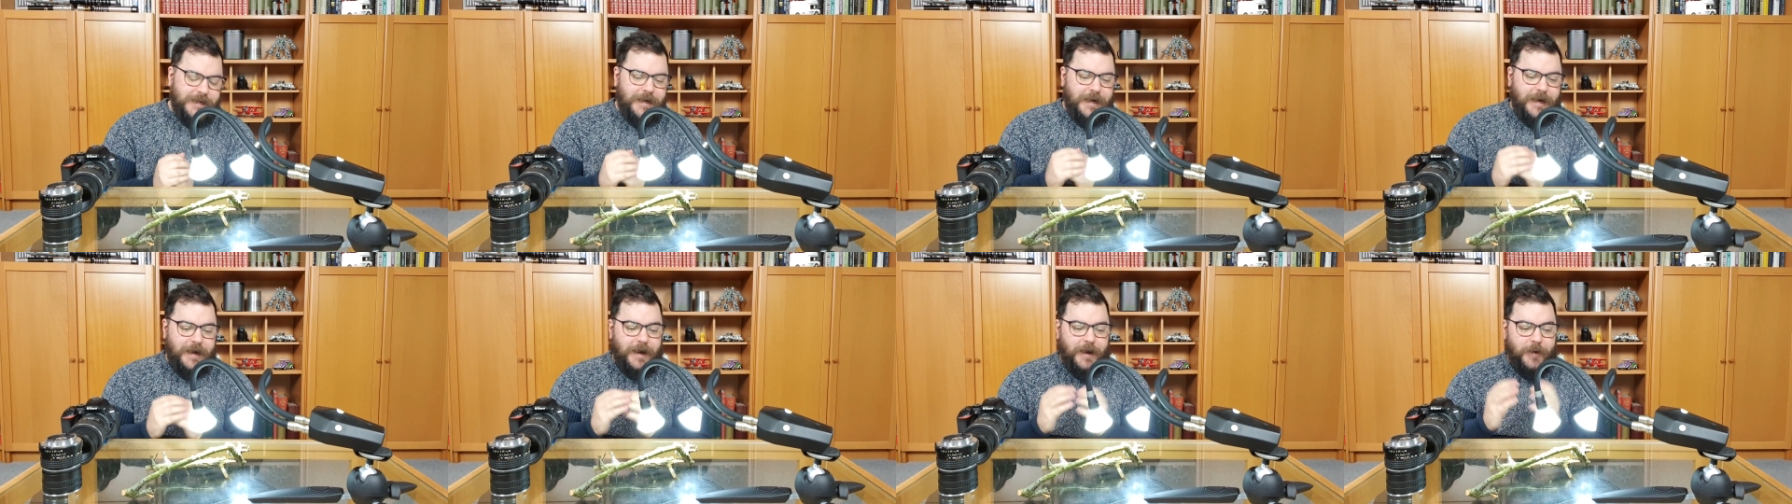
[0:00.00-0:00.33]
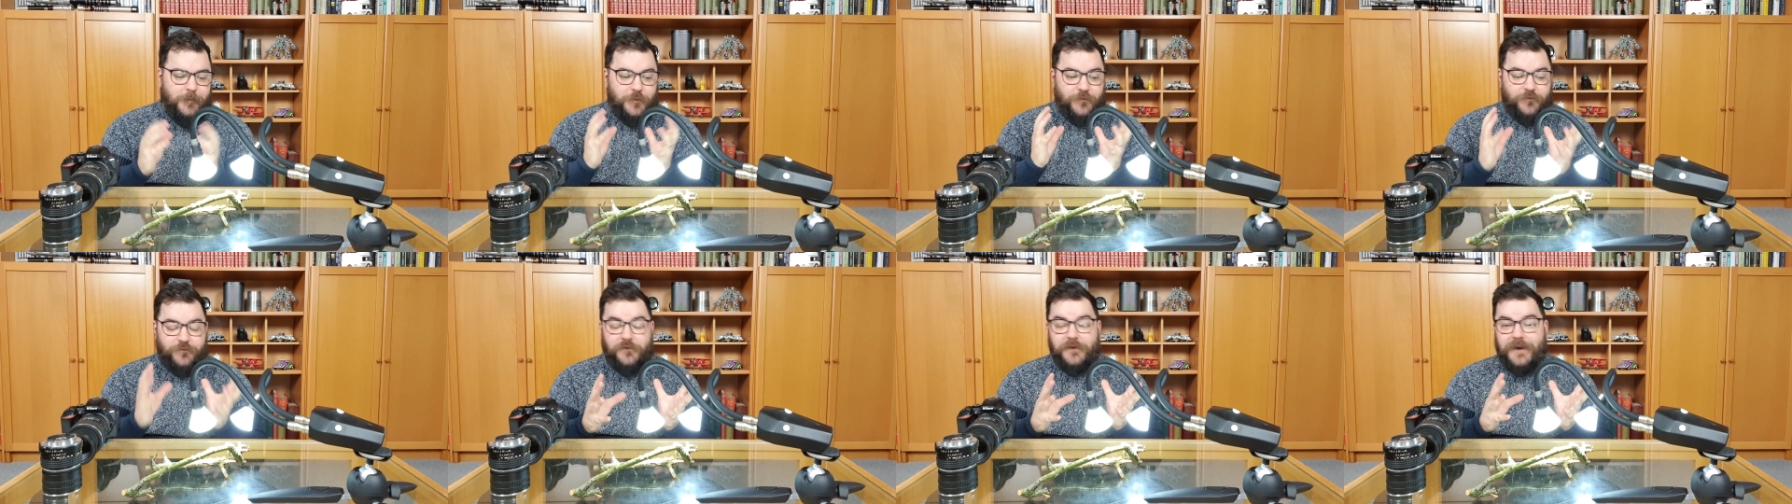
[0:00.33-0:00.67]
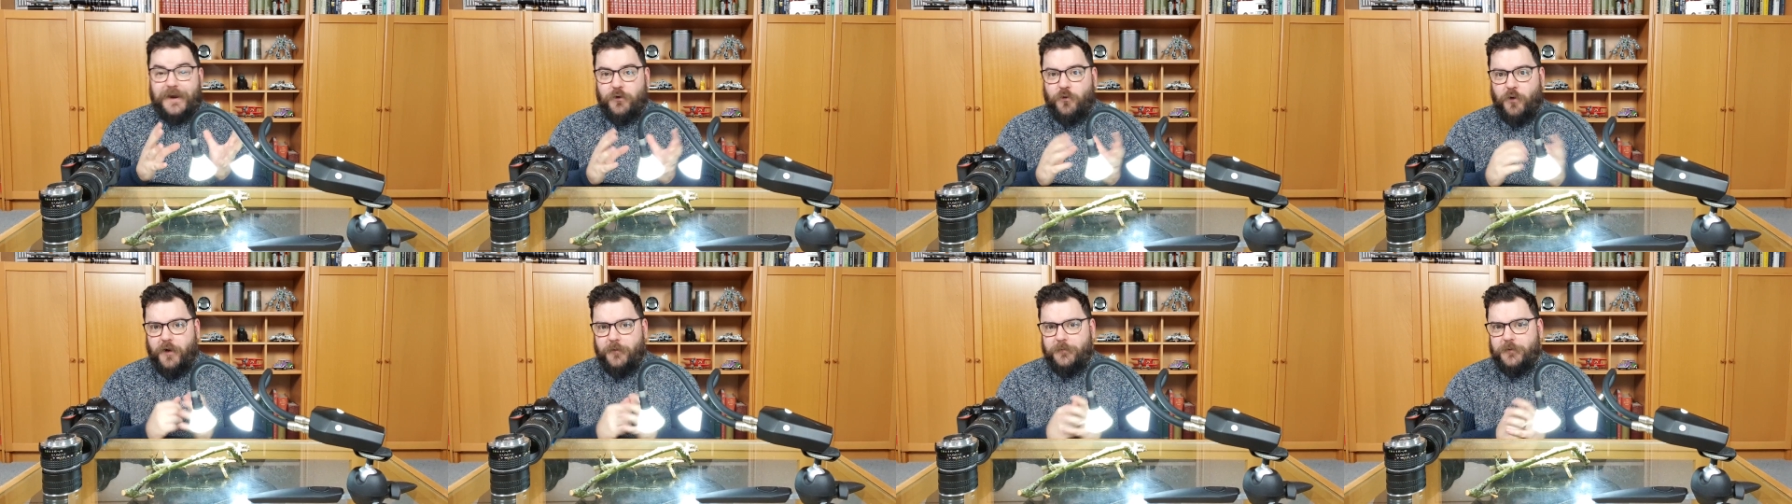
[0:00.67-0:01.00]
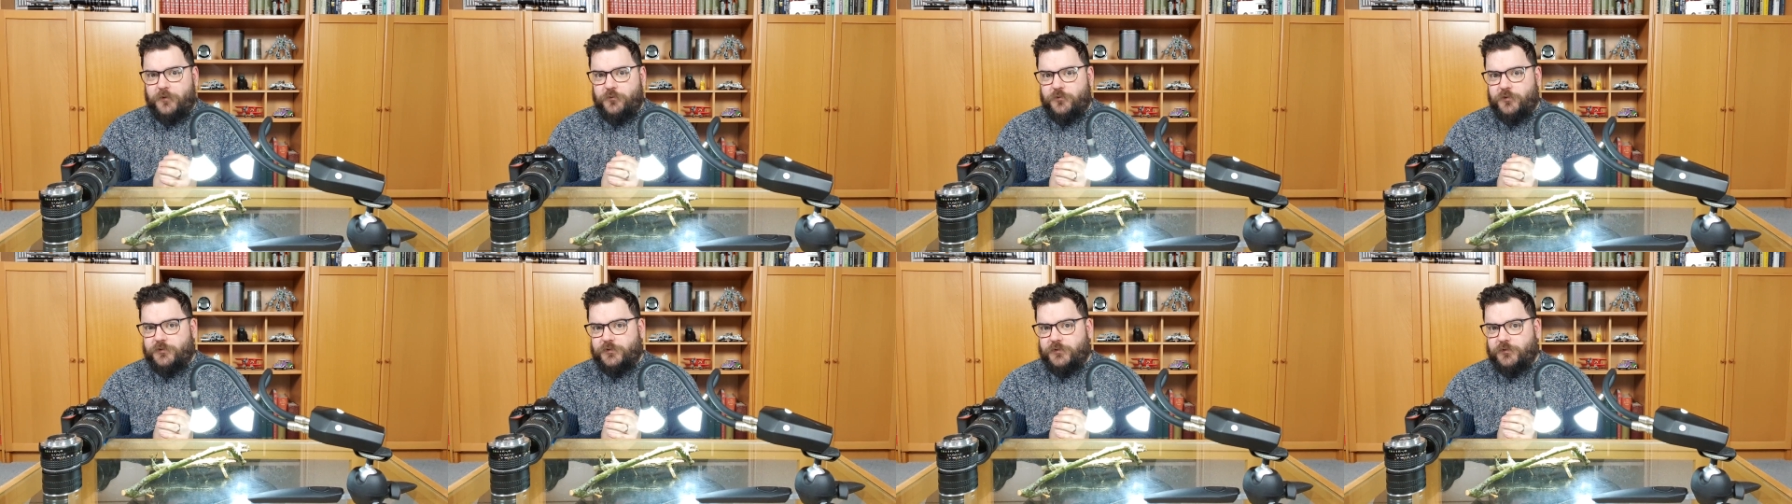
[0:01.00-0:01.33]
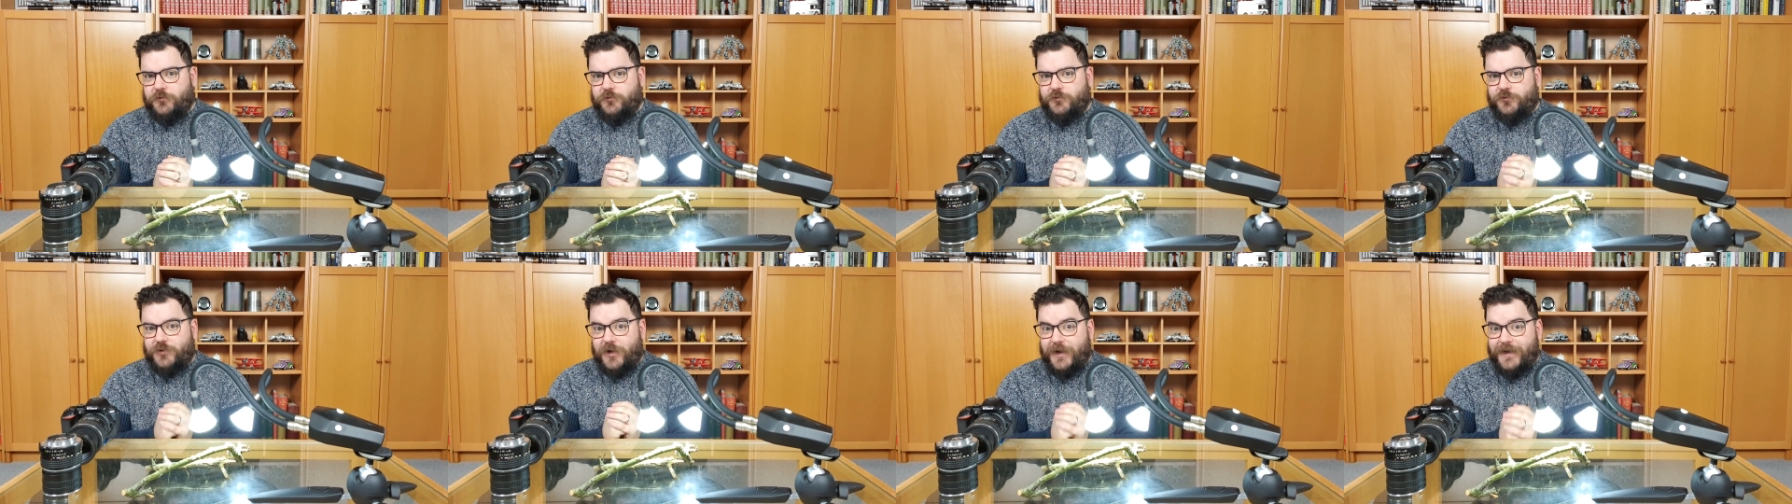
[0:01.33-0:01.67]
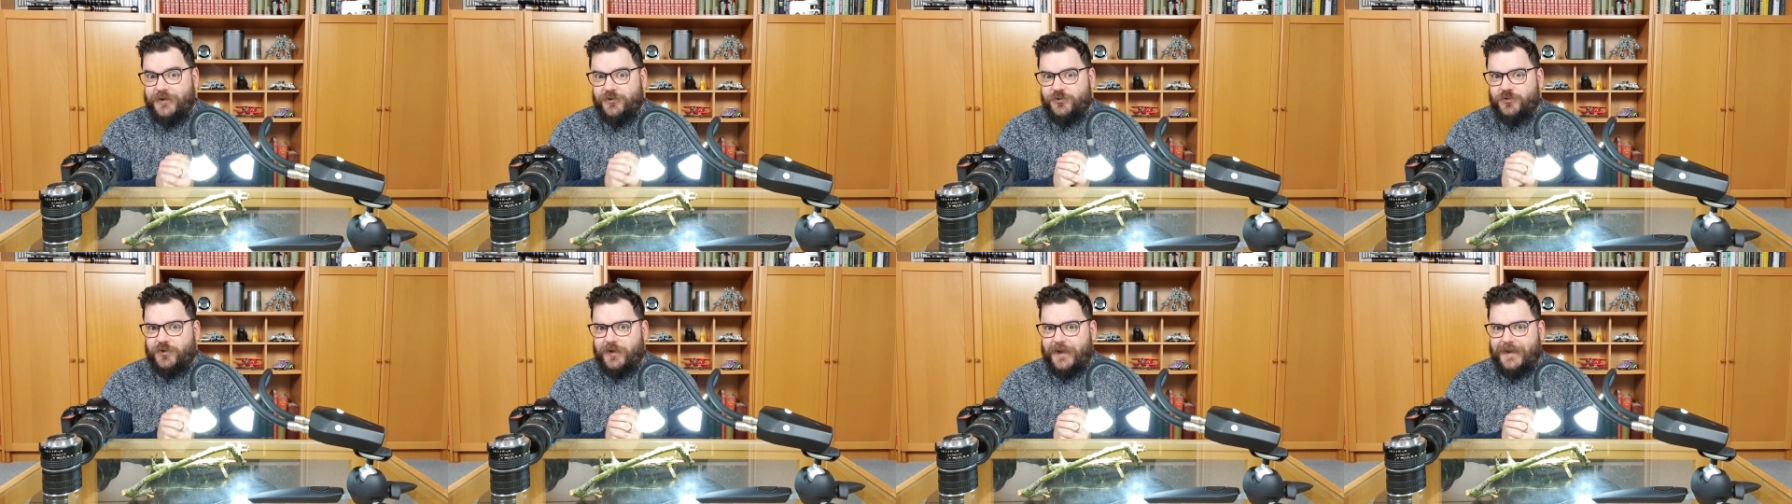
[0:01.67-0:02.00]
uh, but for now I'm going to
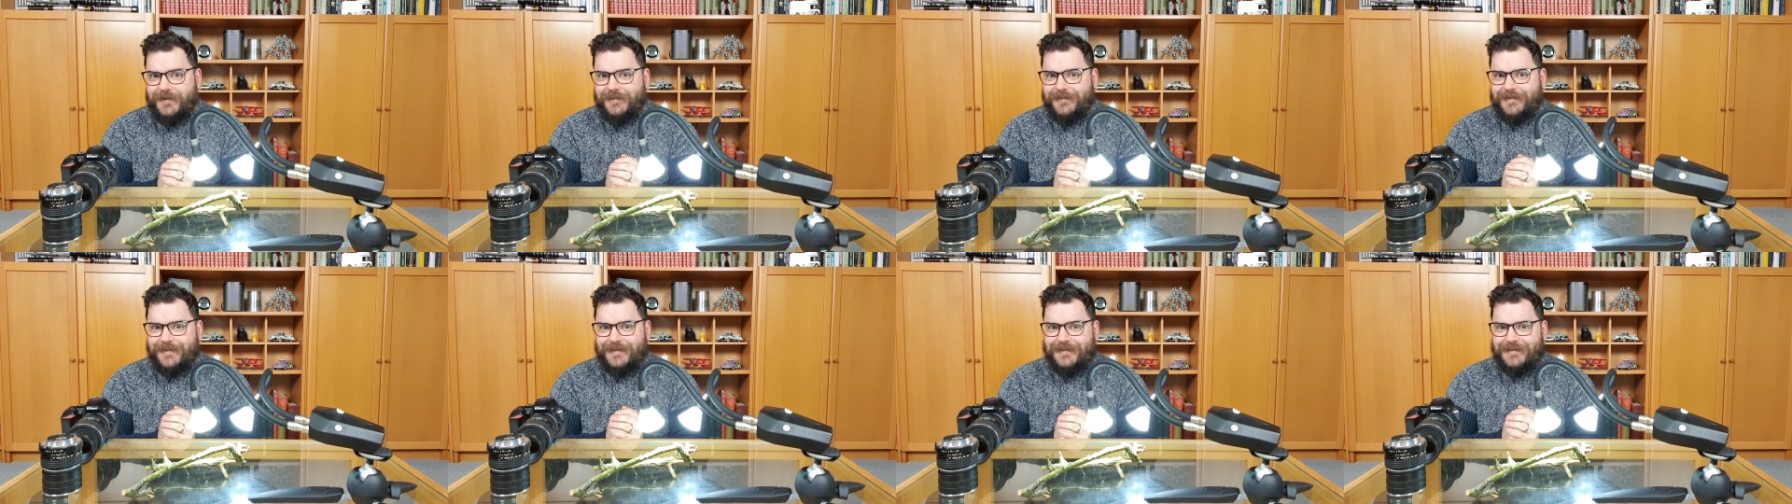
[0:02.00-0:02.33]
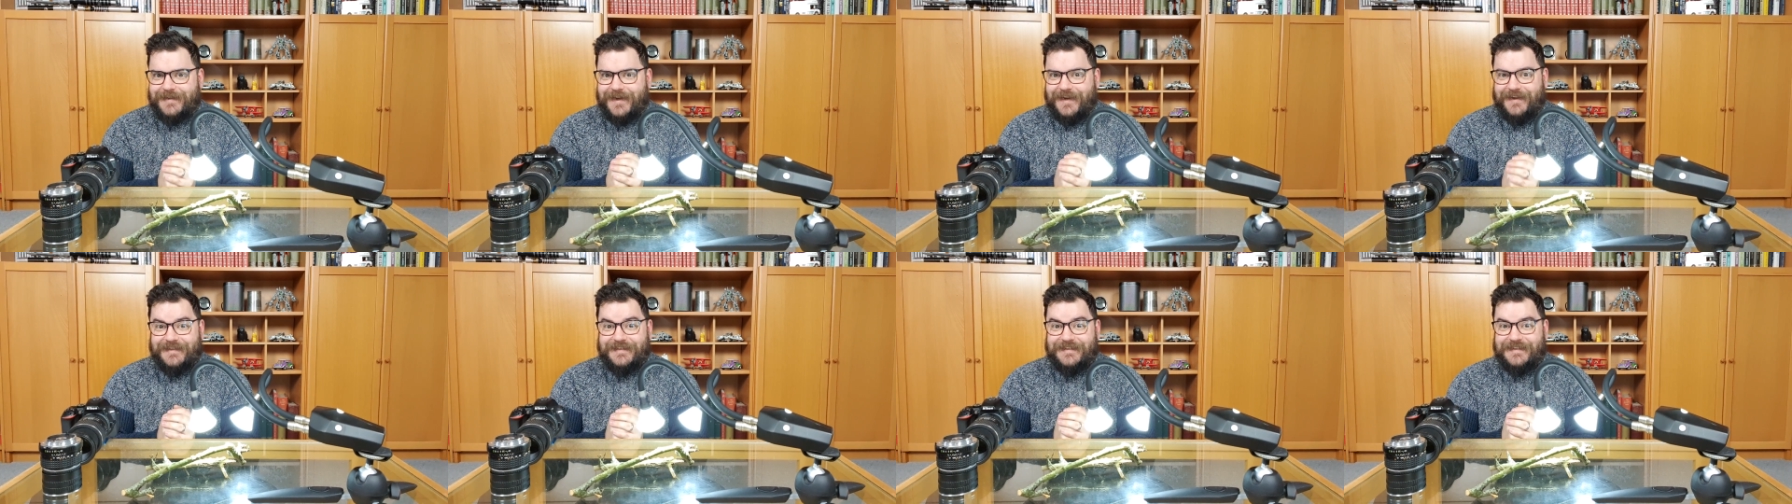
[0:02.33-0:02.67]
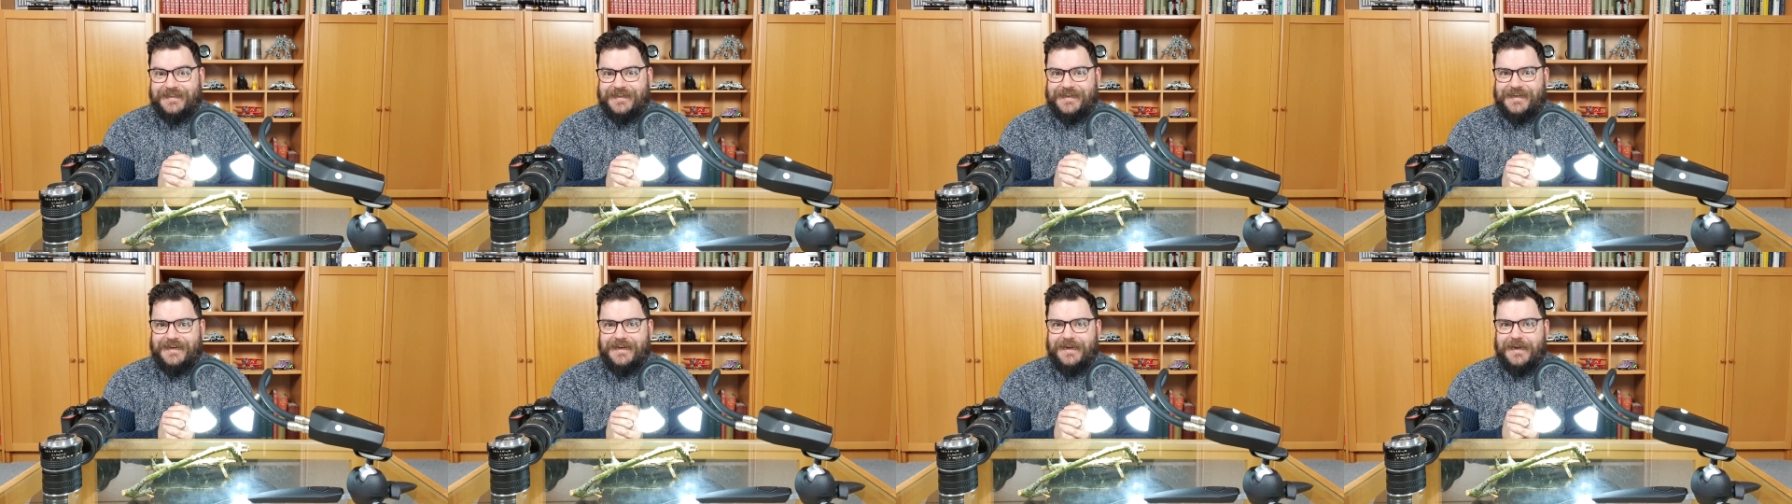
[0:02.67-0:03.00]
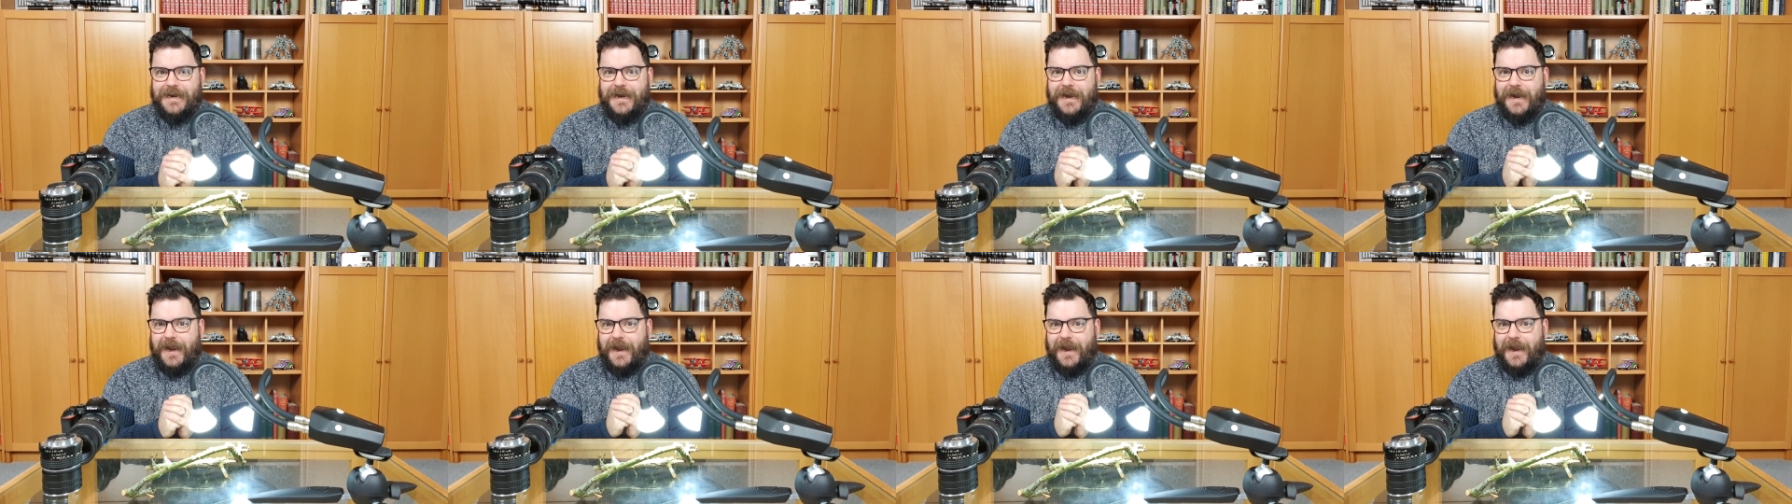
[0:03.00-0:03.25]
change lenses and see